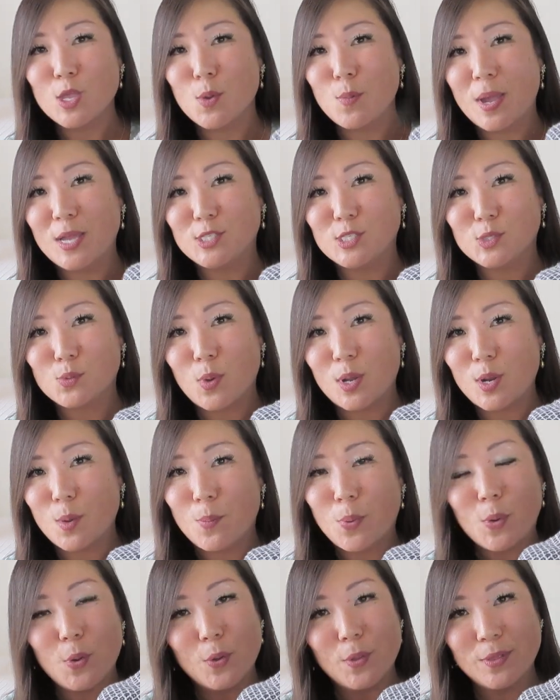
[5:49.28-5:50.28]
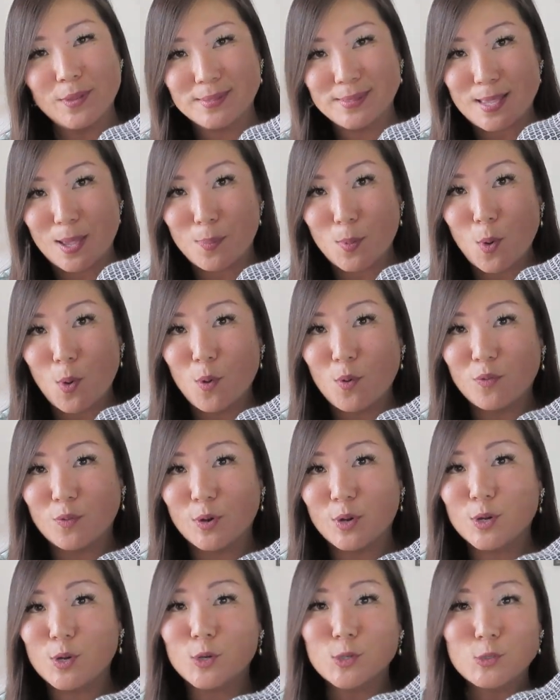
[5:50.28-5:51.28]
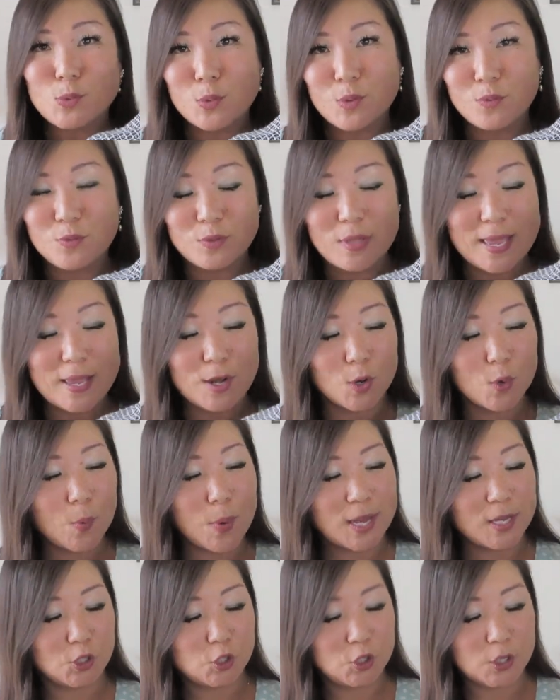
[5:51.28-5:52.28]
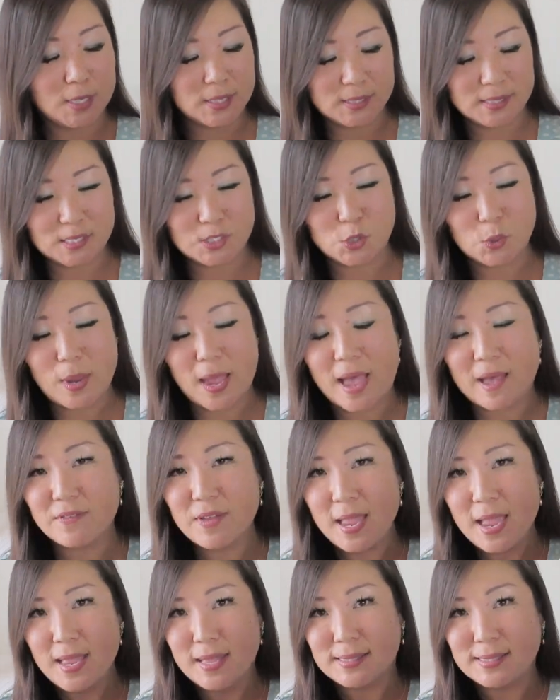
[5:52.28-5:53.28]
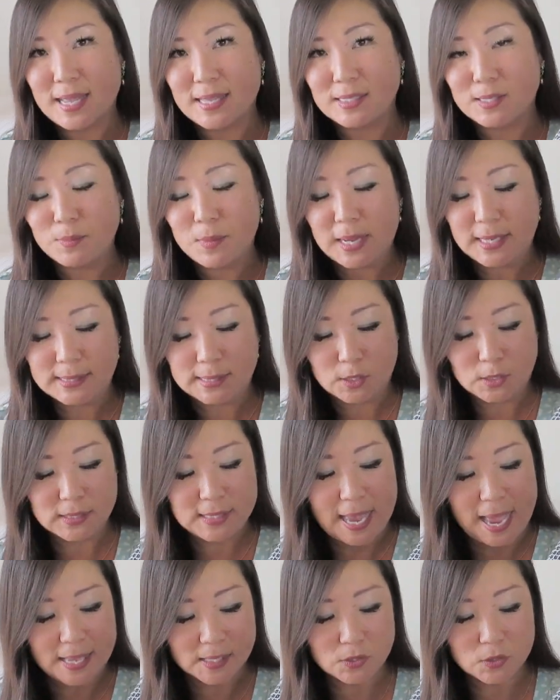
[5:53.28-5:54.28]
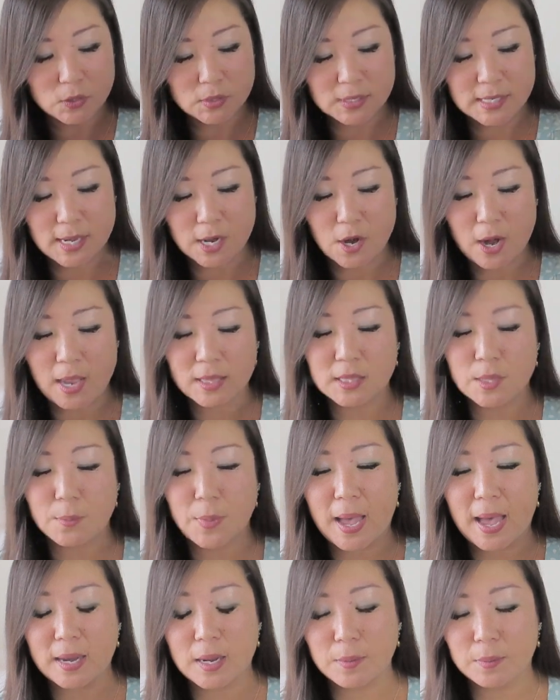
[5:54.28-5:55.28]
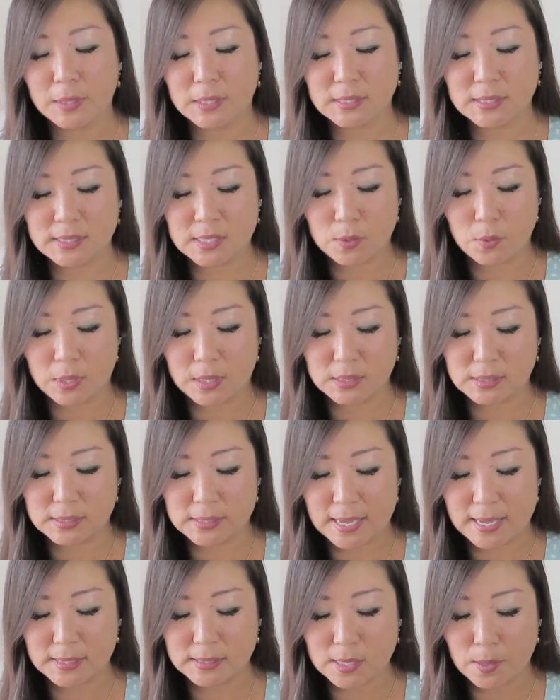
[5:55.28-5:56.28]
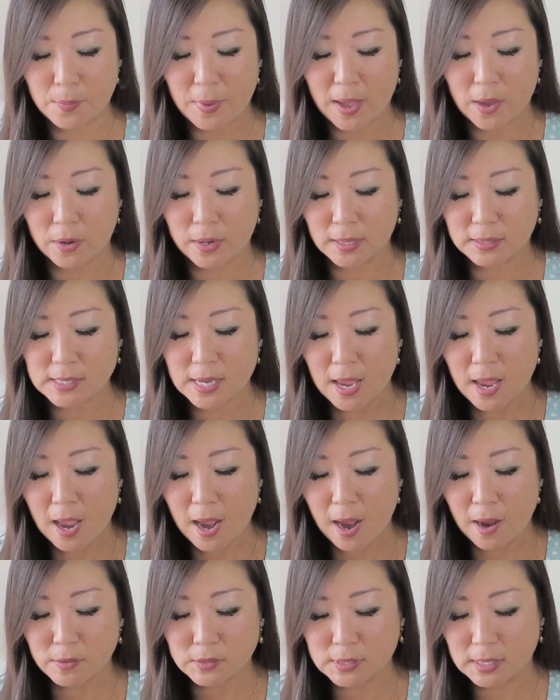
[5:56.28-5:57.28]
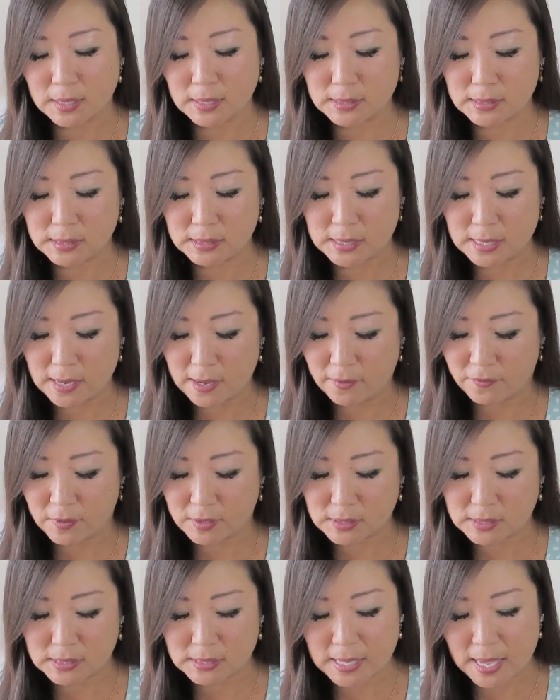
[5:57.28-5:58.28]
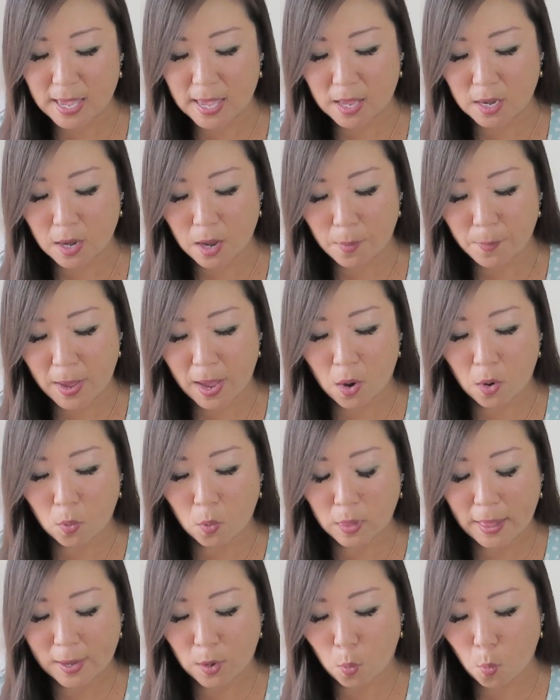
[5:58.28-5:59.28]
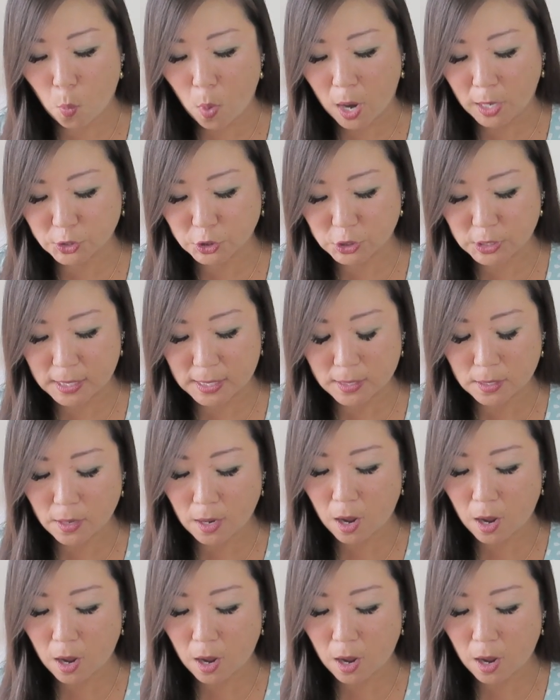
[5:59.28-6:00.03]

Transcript: you might just want to pull this up over your sort of lighter weight sheets that you have. It's got some nice little tassels here at the bottom. Let's see what it says about it. I was gonna see if it said about like washing